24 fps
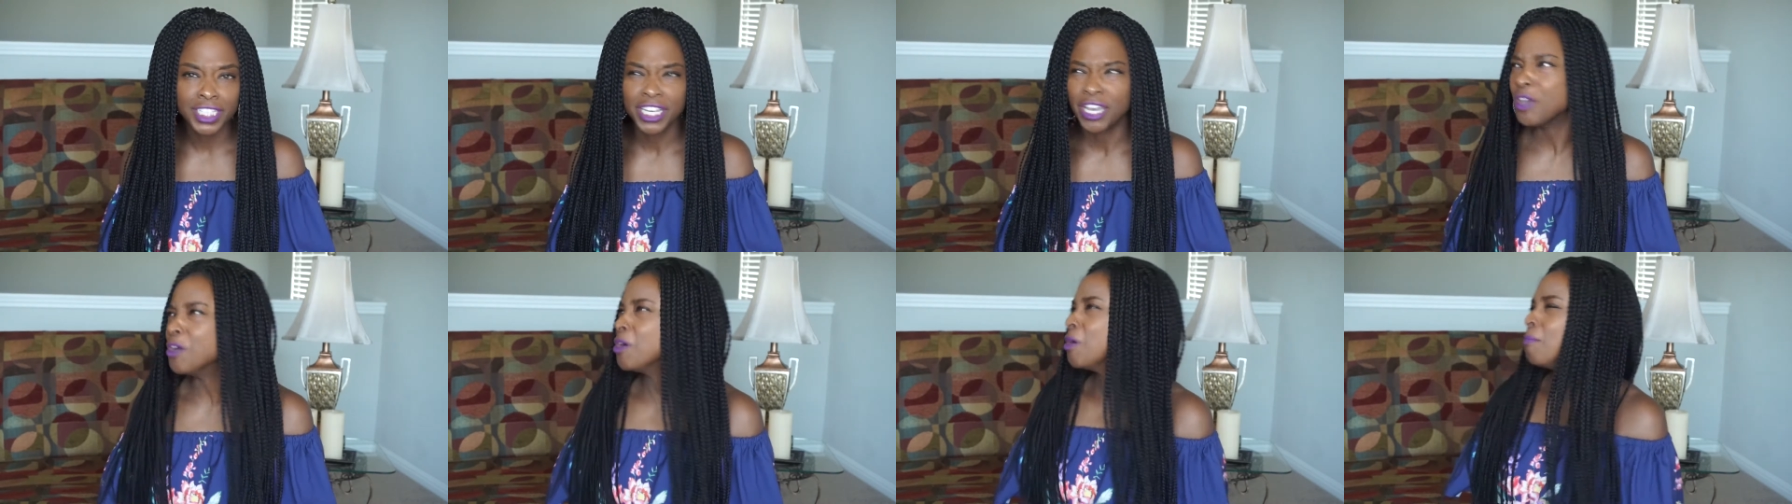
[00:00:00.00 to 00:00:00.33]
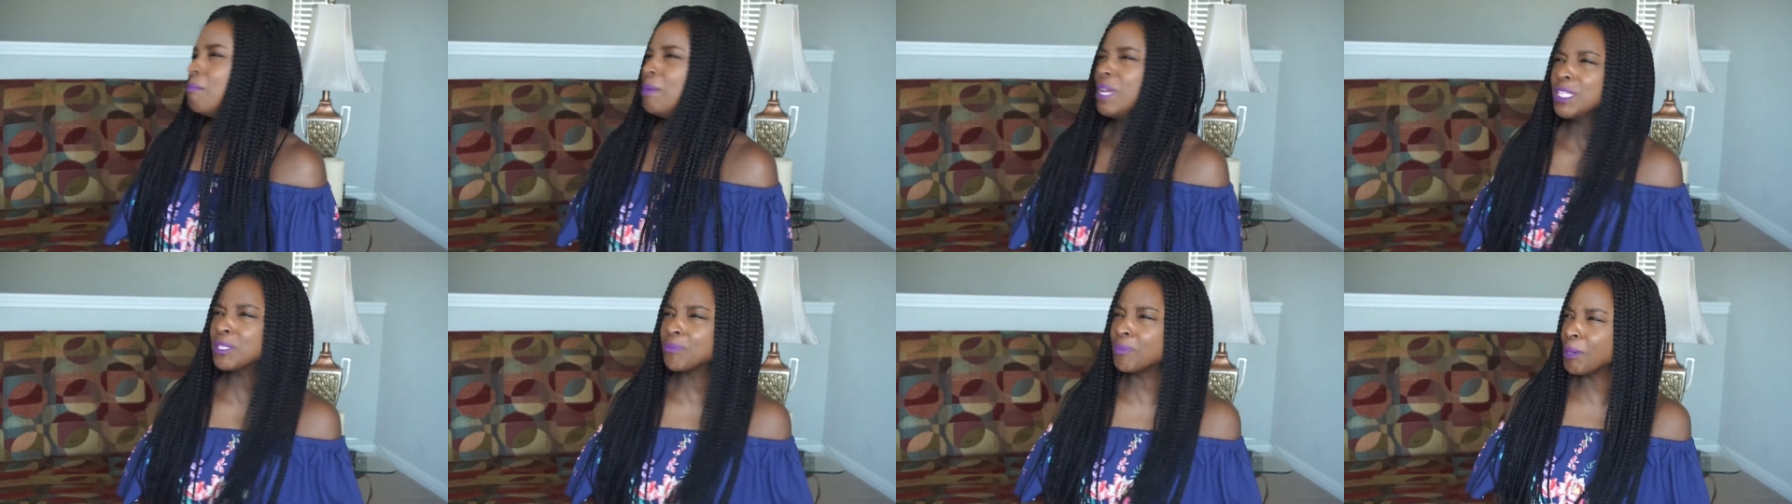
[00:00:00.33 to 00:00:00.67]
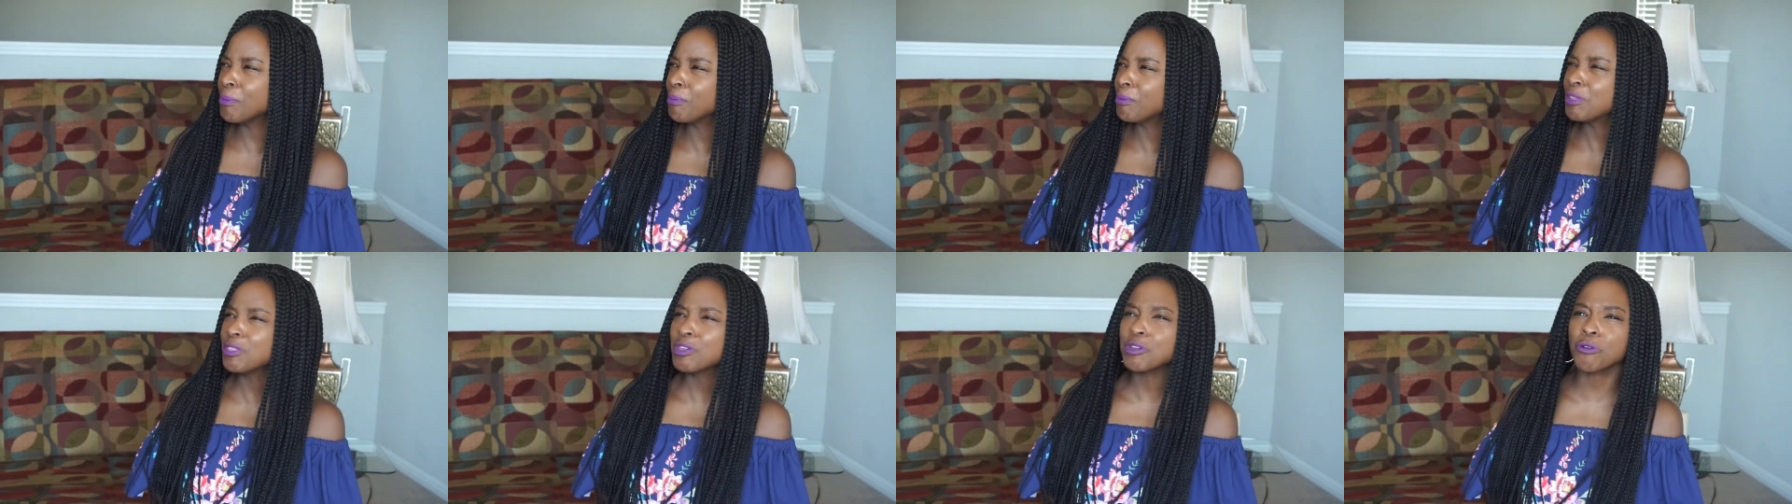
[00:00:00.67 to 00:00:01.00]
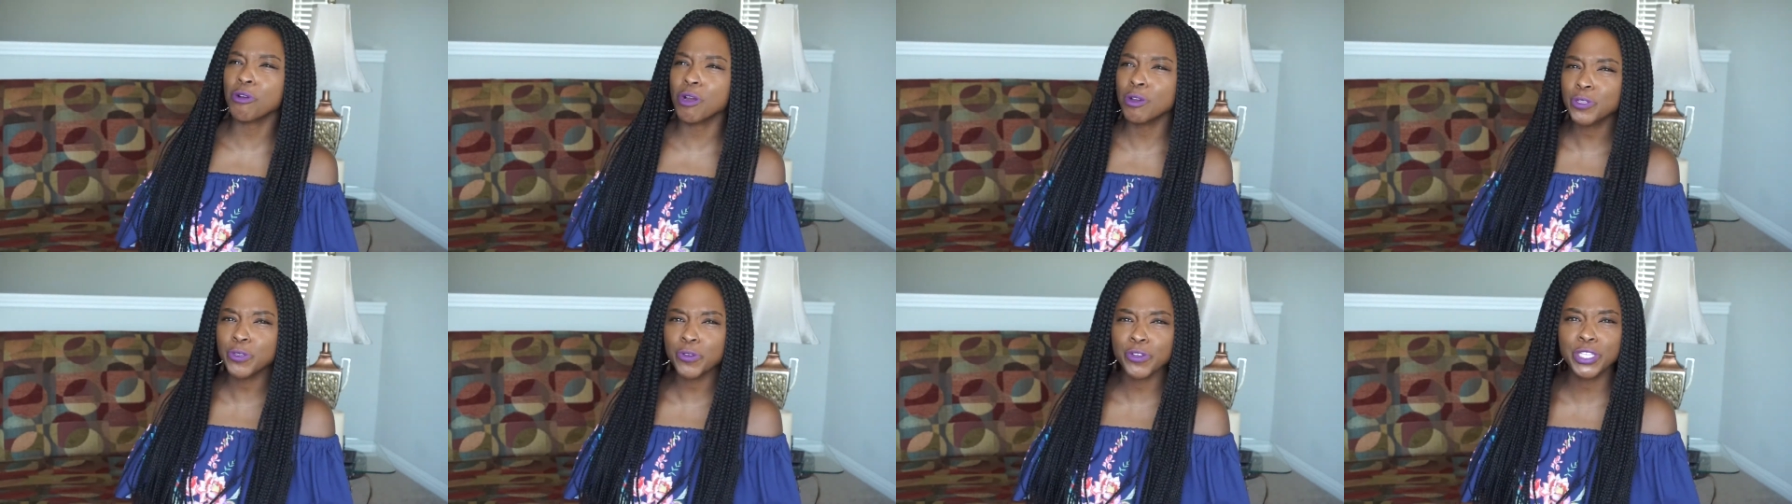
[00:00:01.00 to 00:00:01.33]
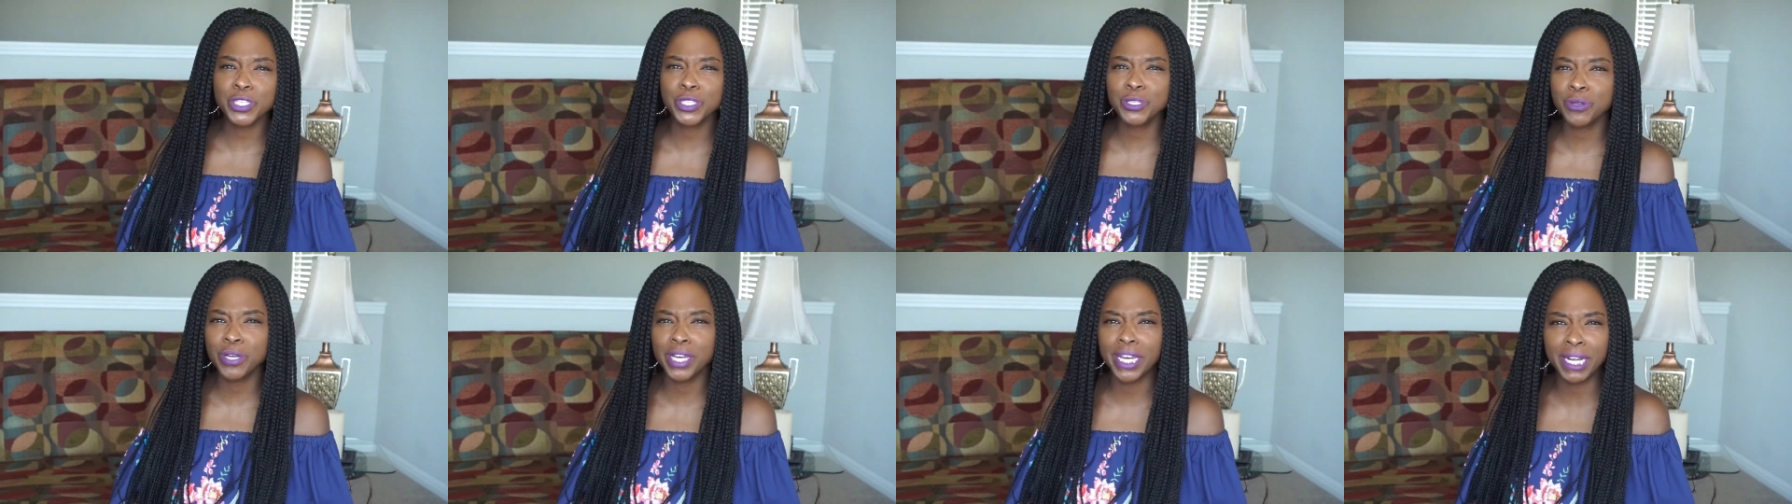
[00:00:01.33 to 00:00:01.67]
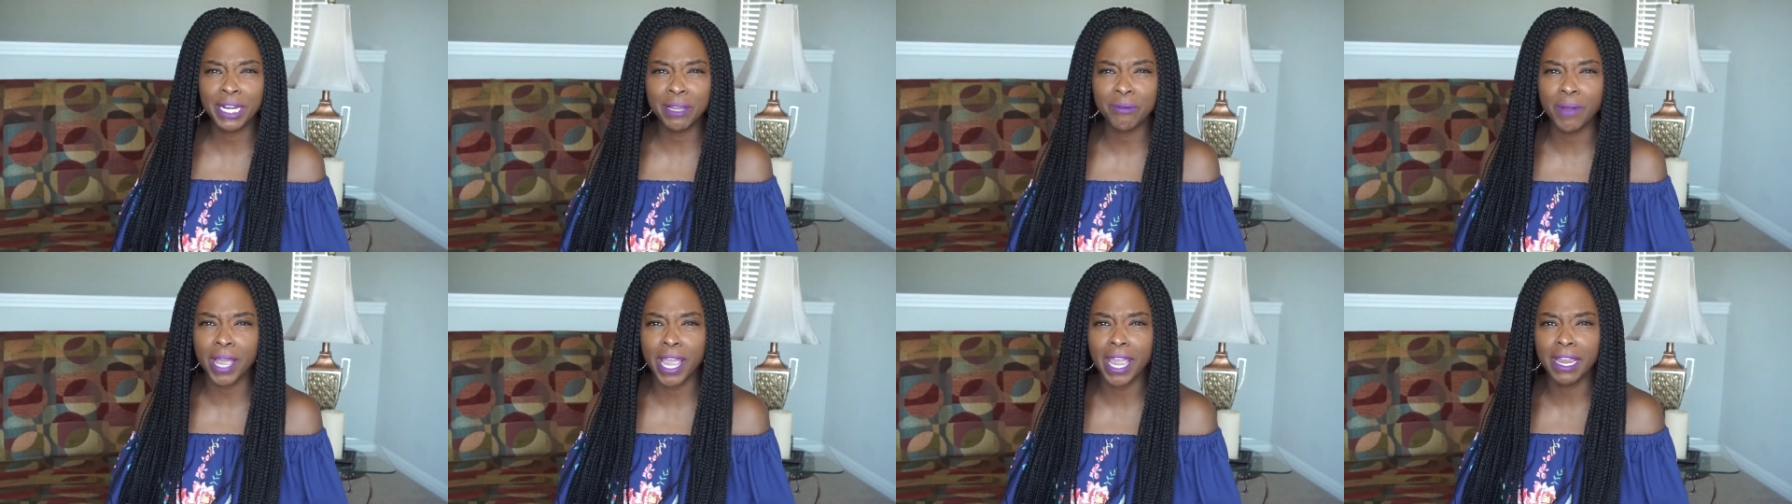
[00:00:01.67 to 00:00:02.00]
Who meets people in the grocery store
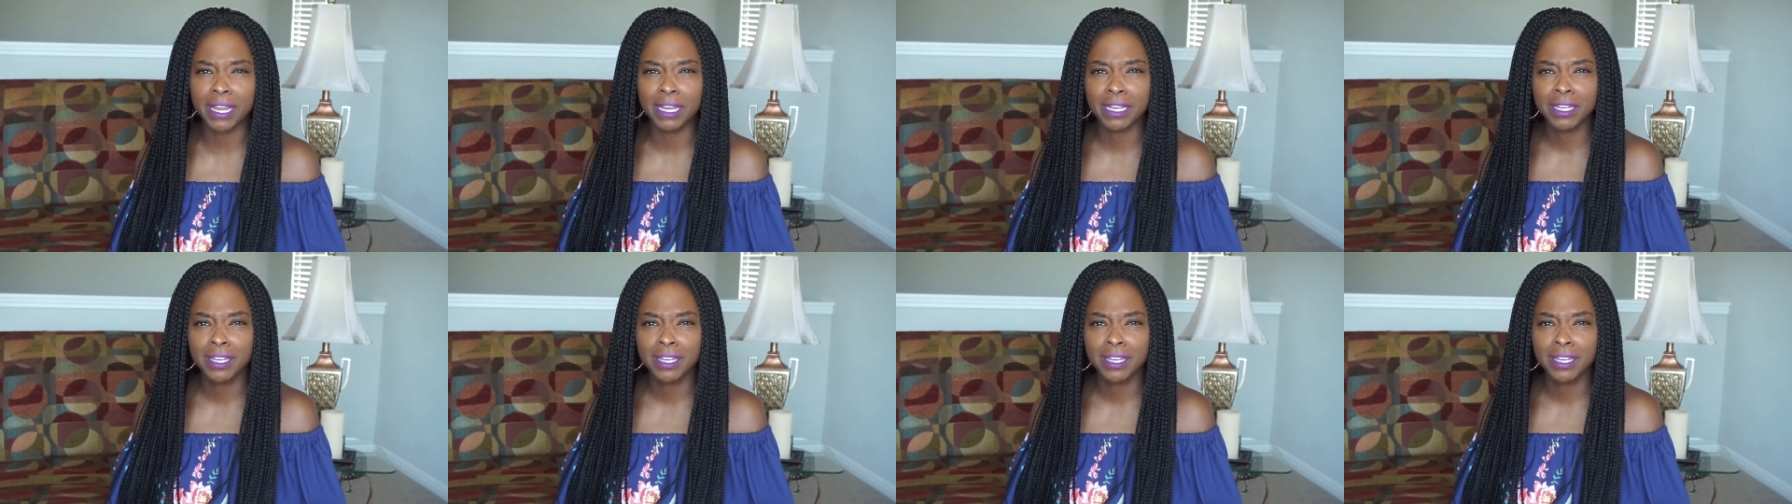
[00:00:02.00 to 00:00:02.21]
anyway?